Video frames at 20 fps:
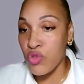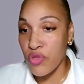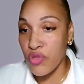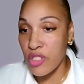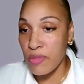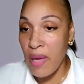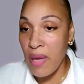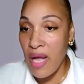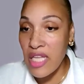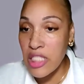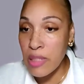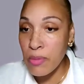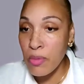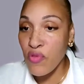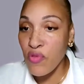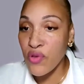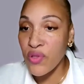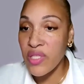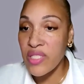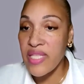who's
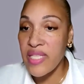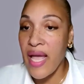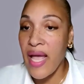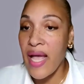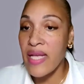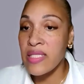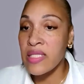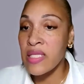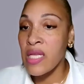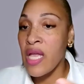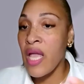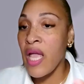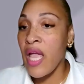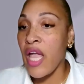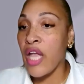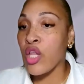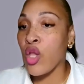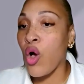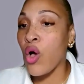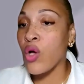responsible for the
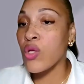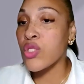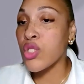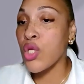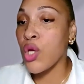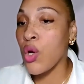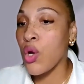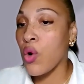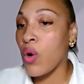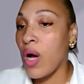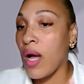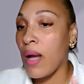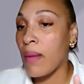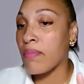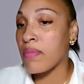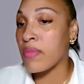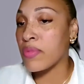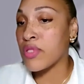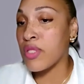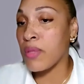task, and
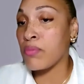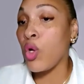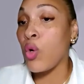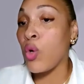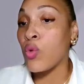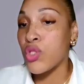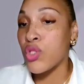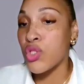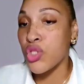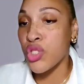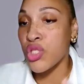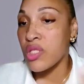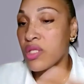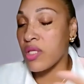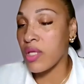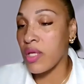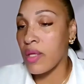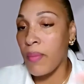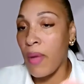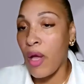also some notes
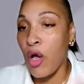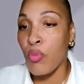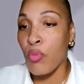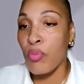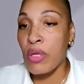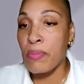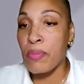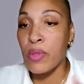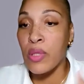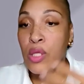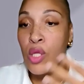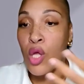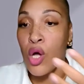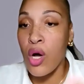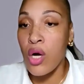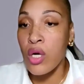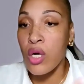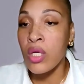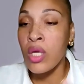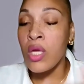just to help
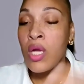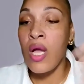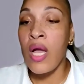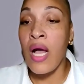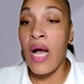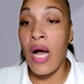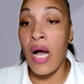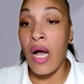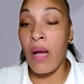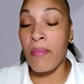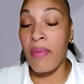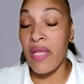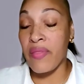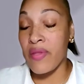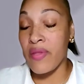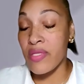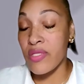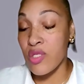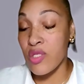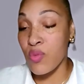people along.
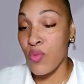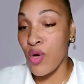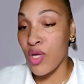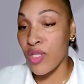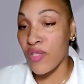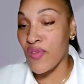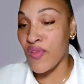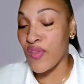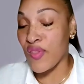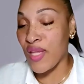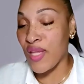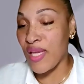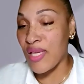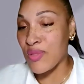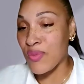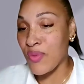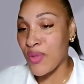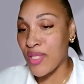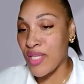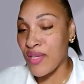And this is one of the
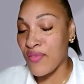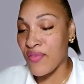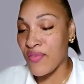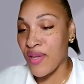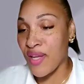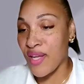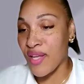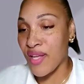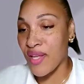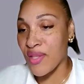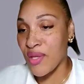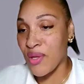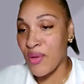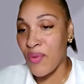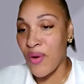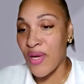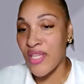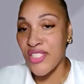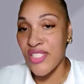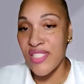things, one of
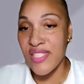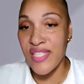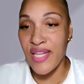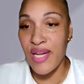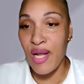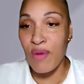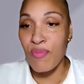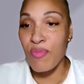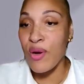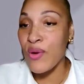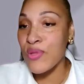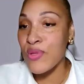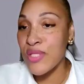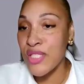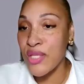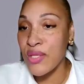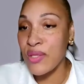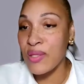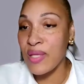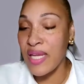the questions that I'll
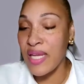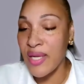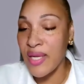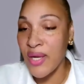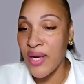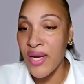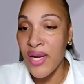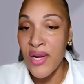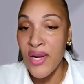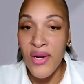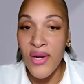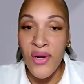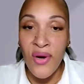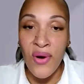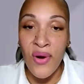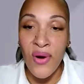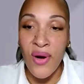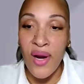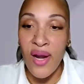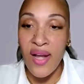pose to you later,
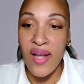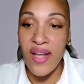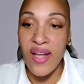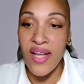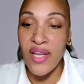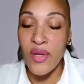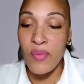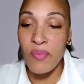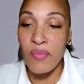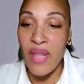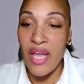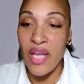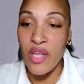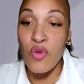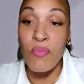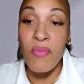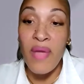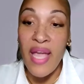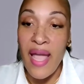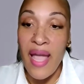or
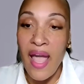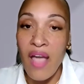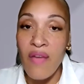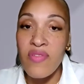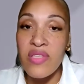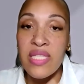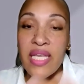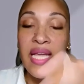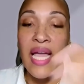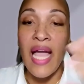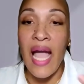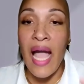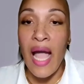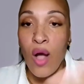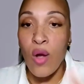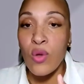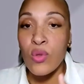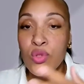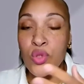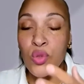that you may have, is
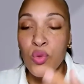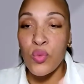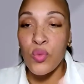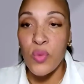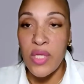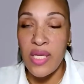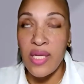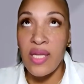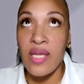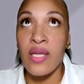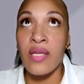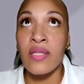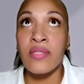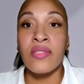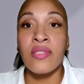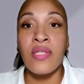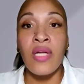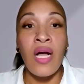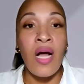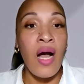like, how do
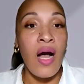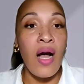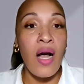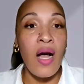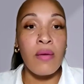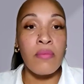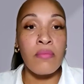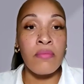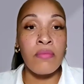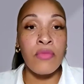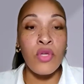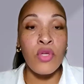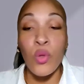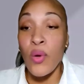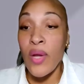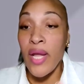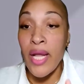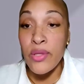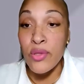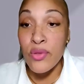we,
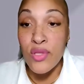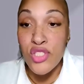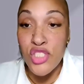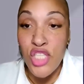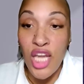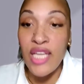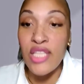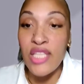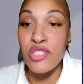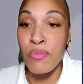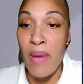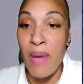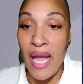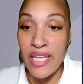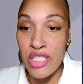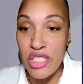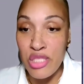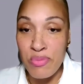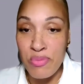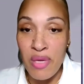handle the
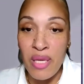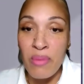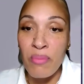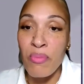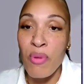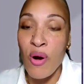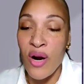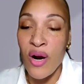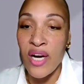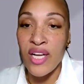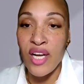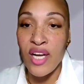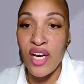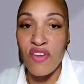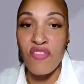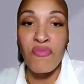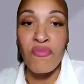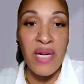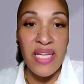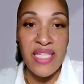change management
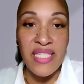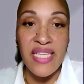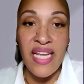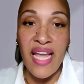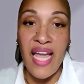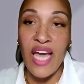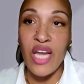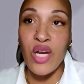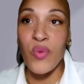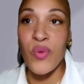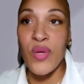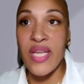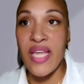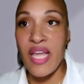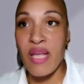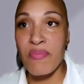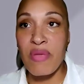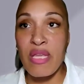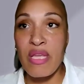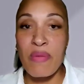part of Monday? How
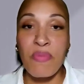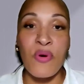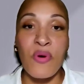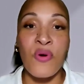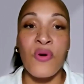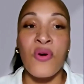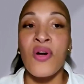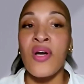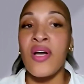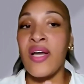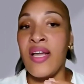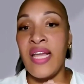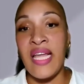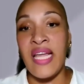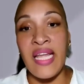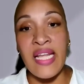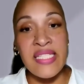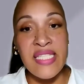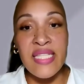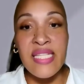do we get people
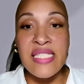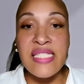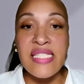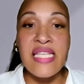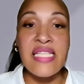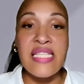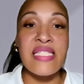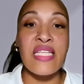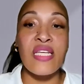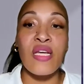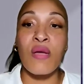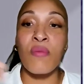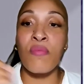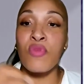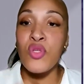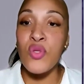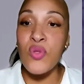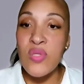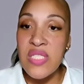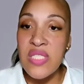into the
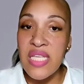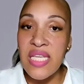system,